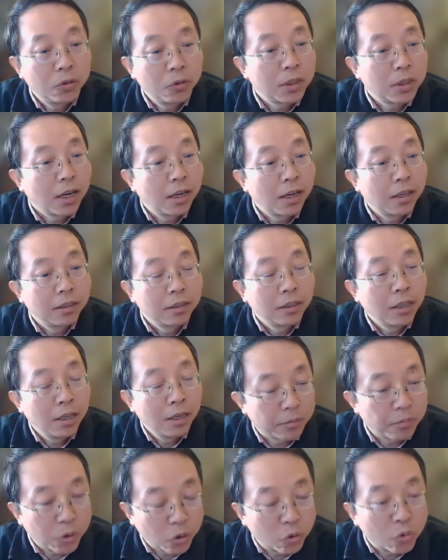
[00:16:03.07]
took on
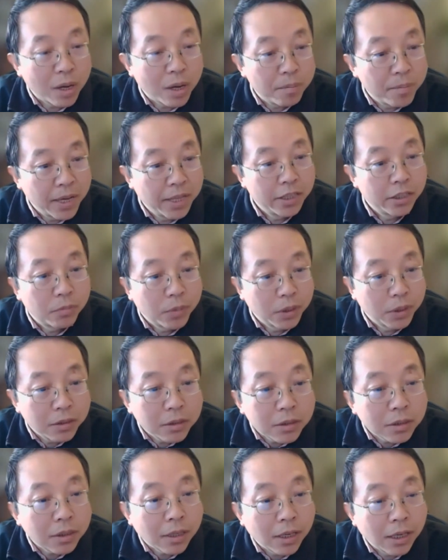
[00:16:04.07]
like program
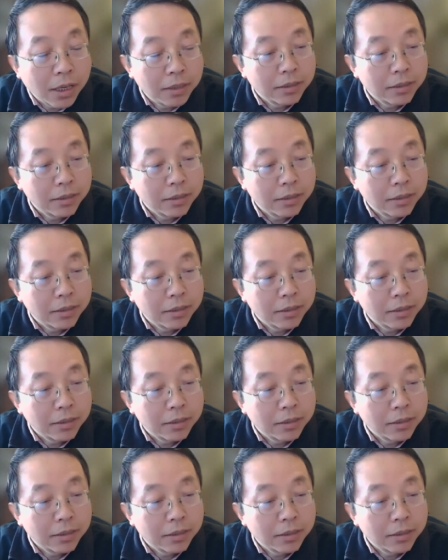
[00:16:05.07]
management,